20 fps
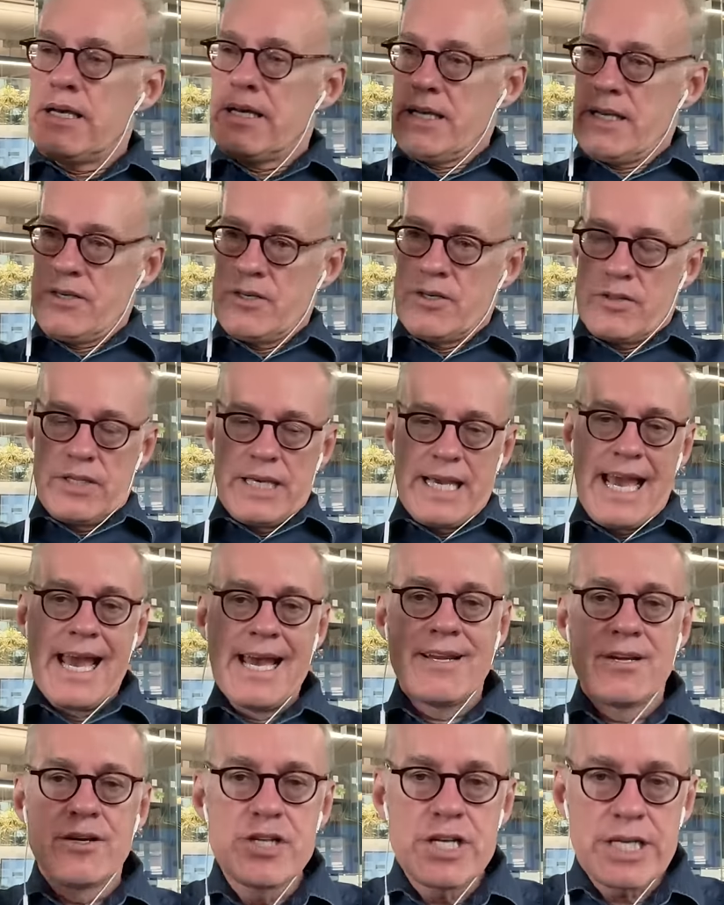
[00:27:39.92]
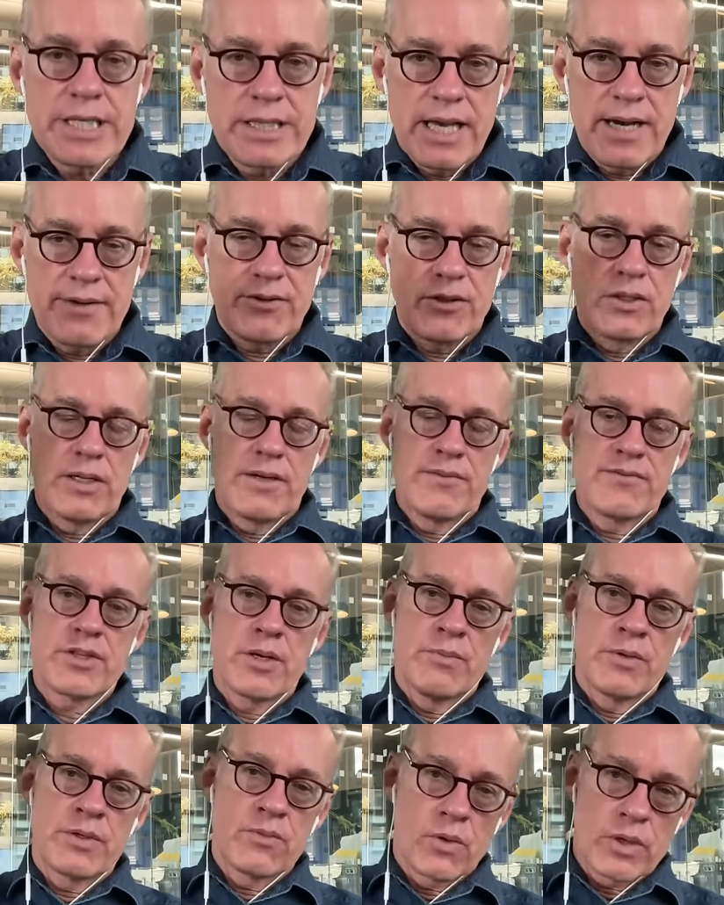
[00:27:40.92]
you, the energy level of
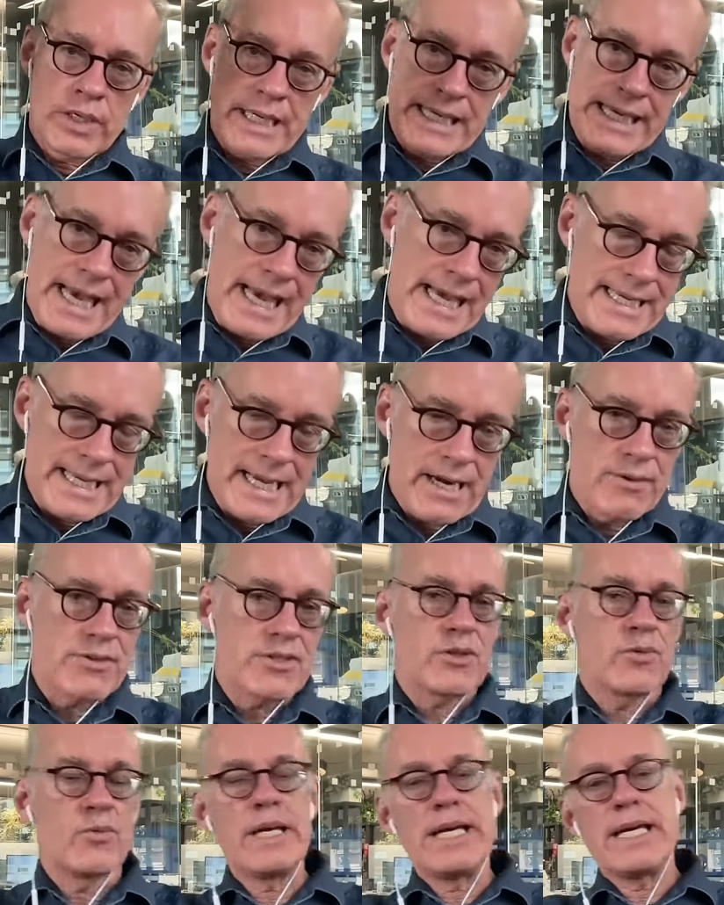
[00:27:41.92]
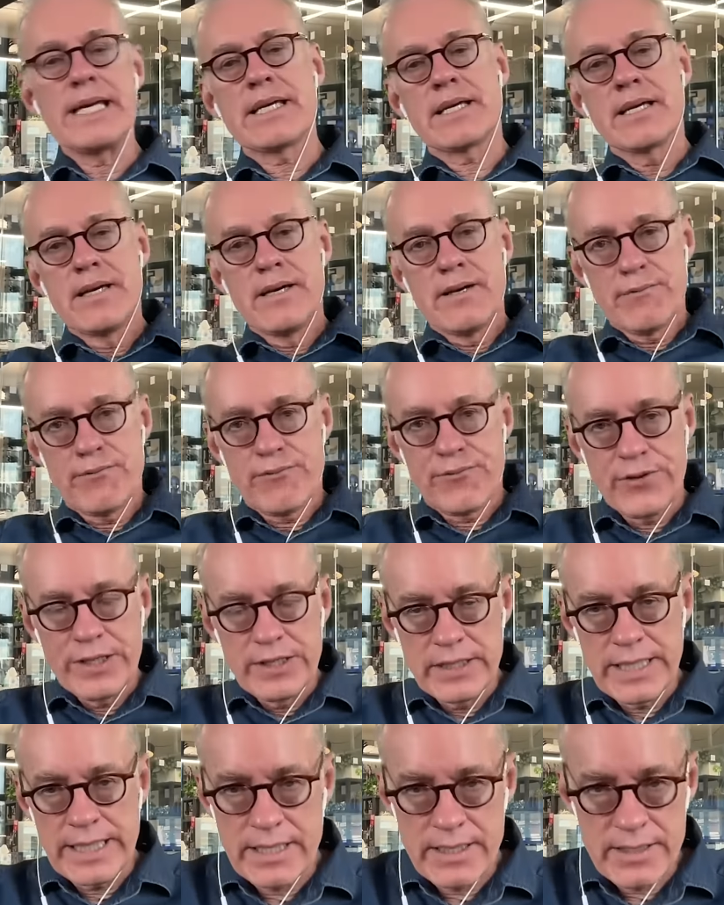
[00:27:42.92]
someone working 80 hours a week
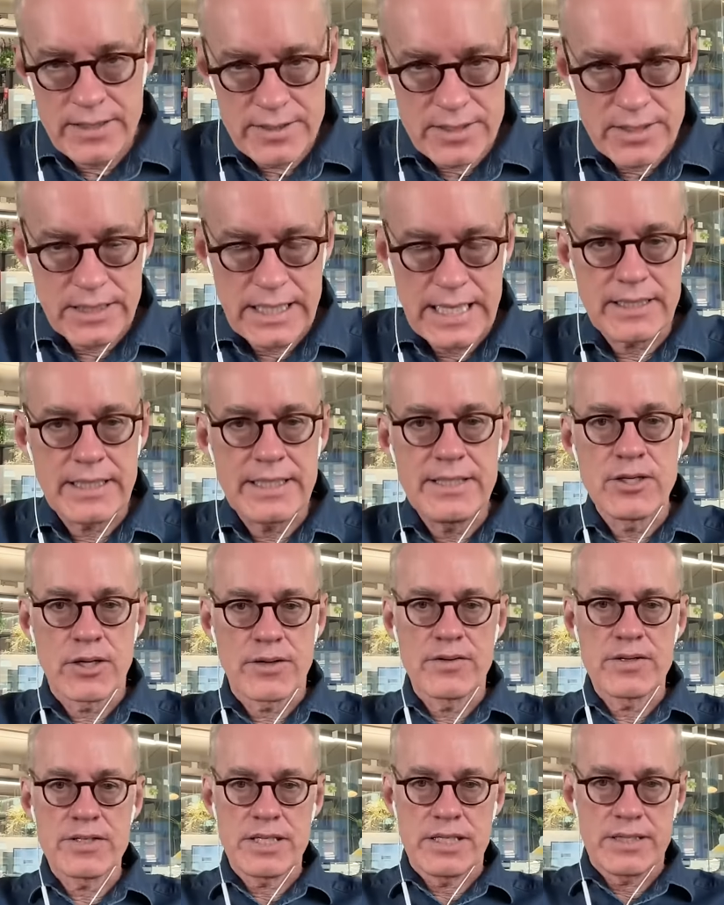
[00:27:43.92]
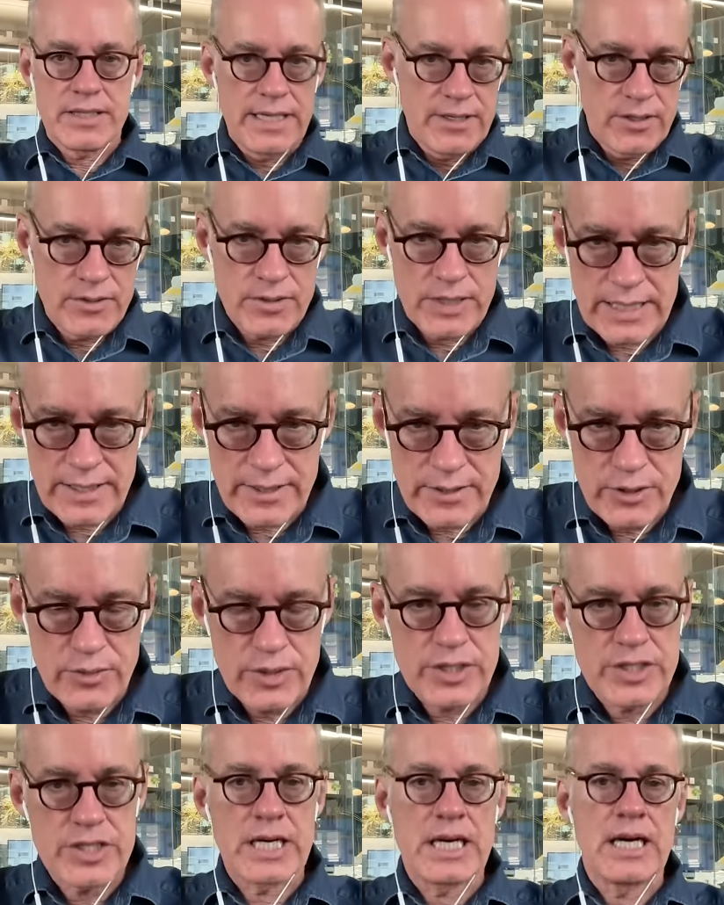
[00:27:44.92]
feeling slightly nervous that they don't know how to do
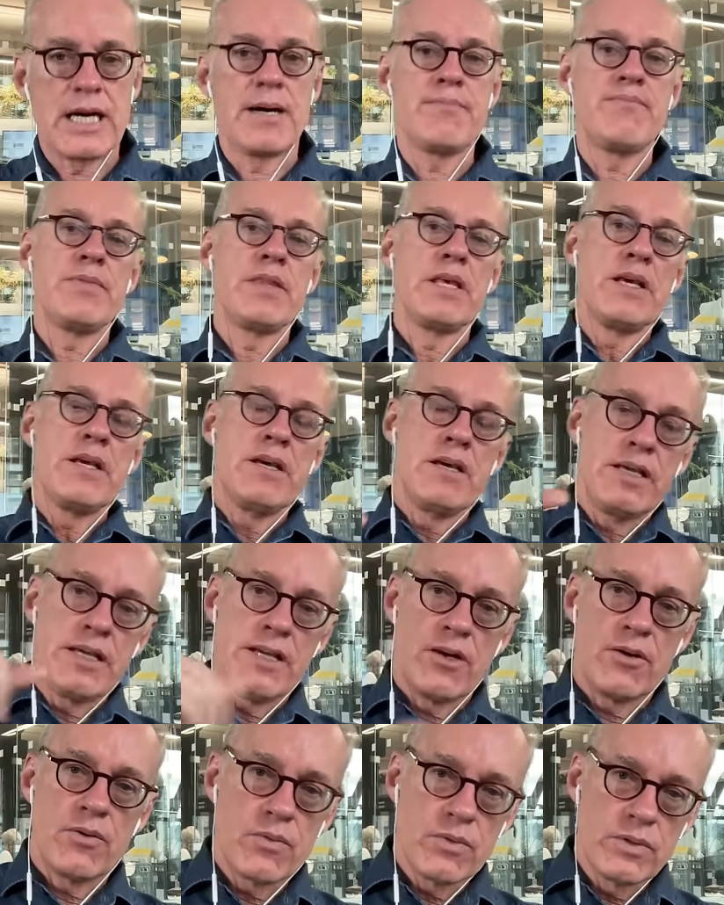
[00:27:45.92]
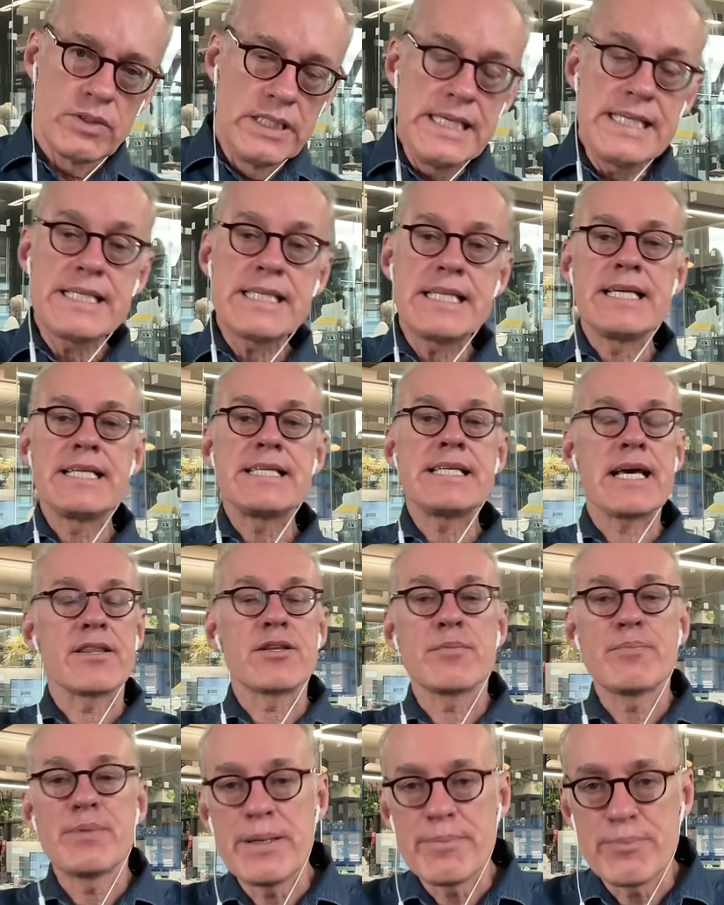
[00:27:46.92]
the job, you know, listening to
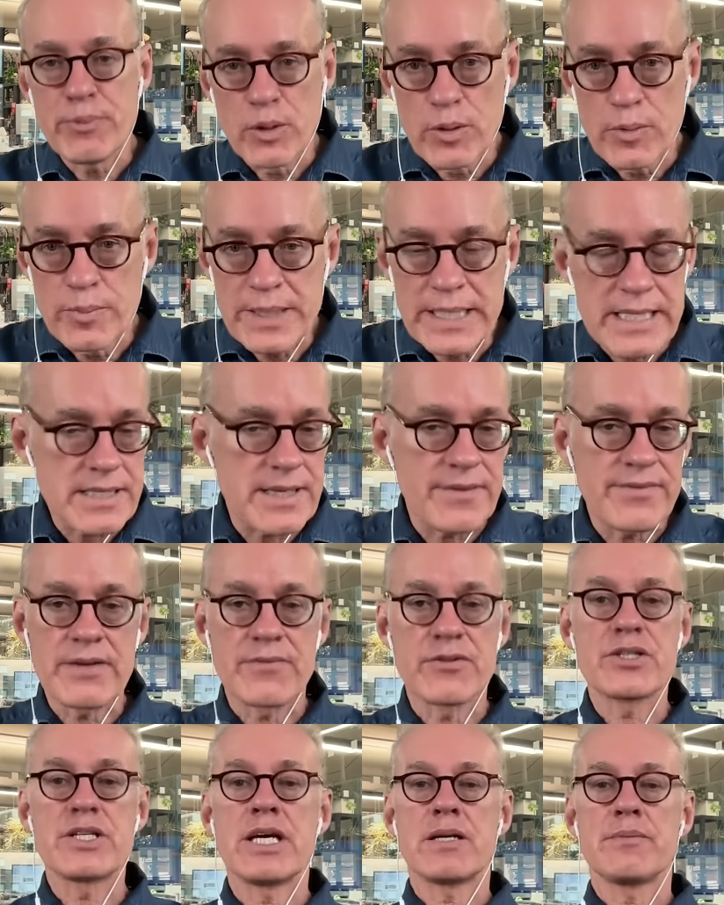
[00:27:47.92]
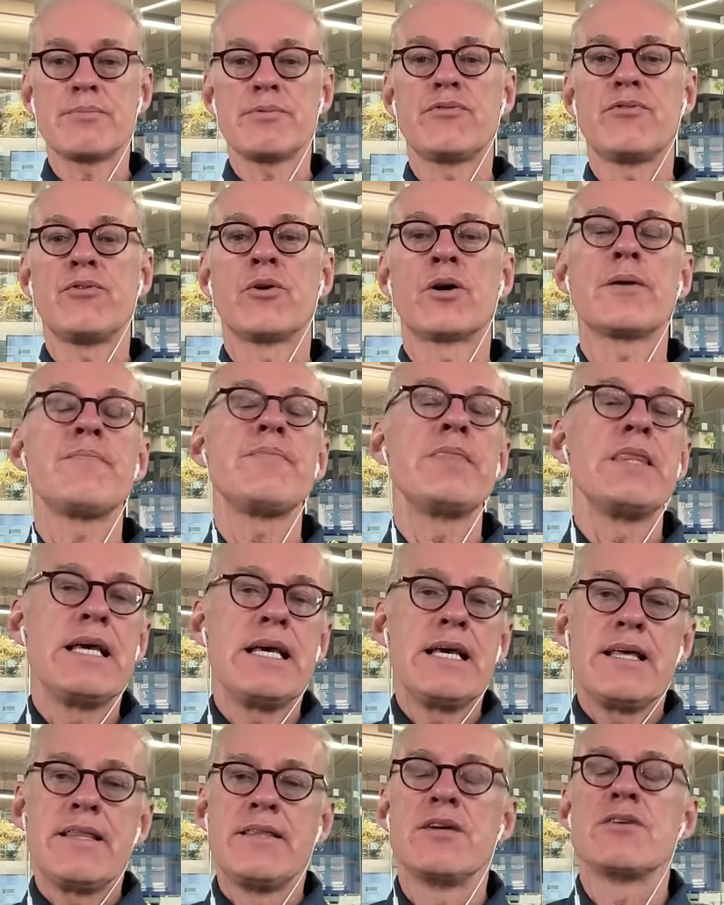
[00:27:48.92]
other people because they've never done it before.
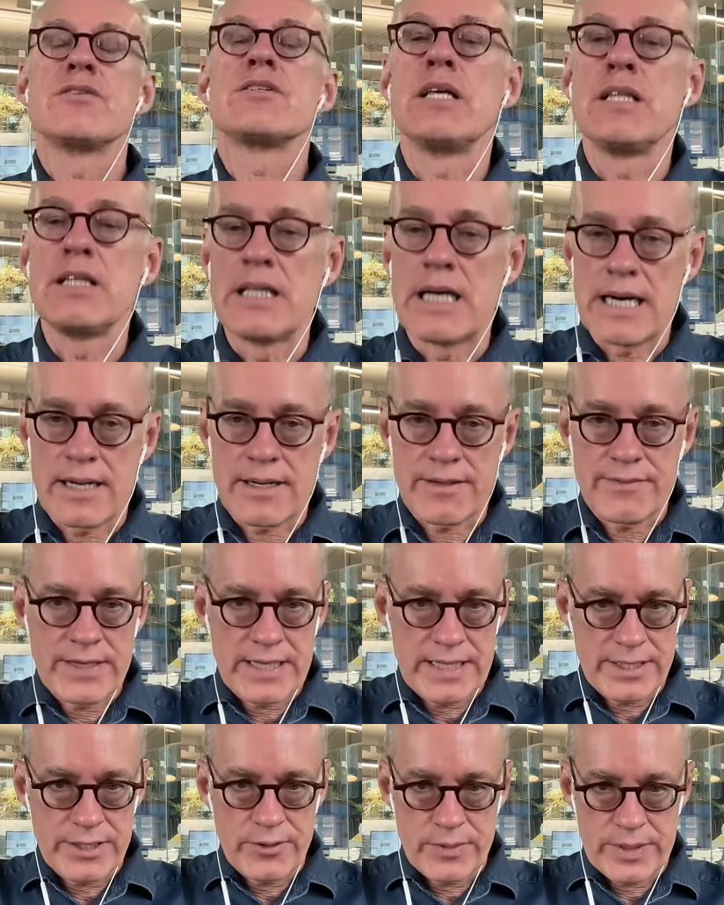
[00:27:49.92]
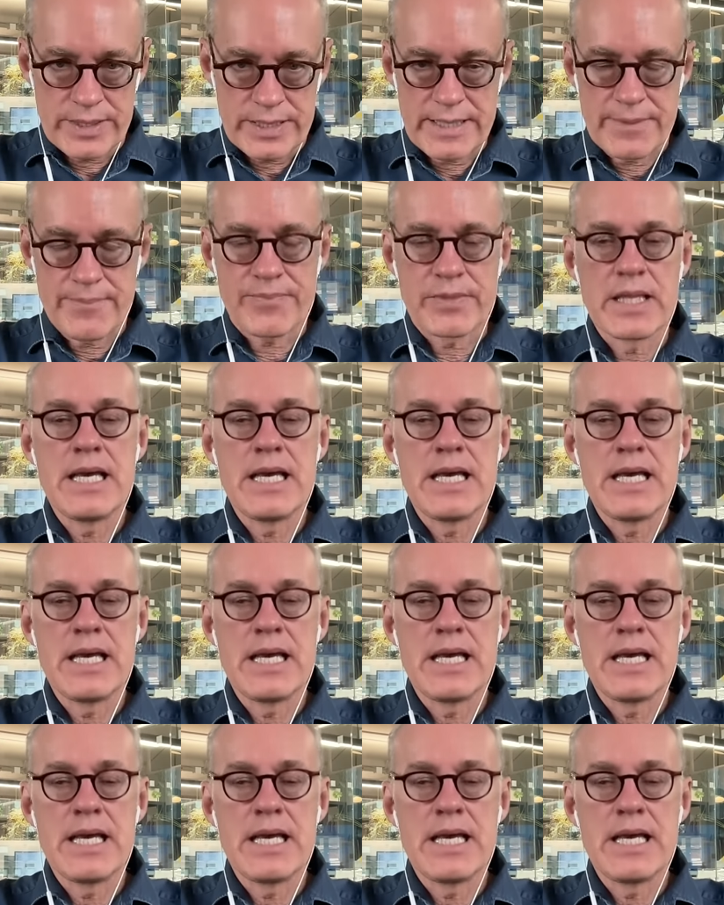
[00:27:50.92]
There's a lot of value in that.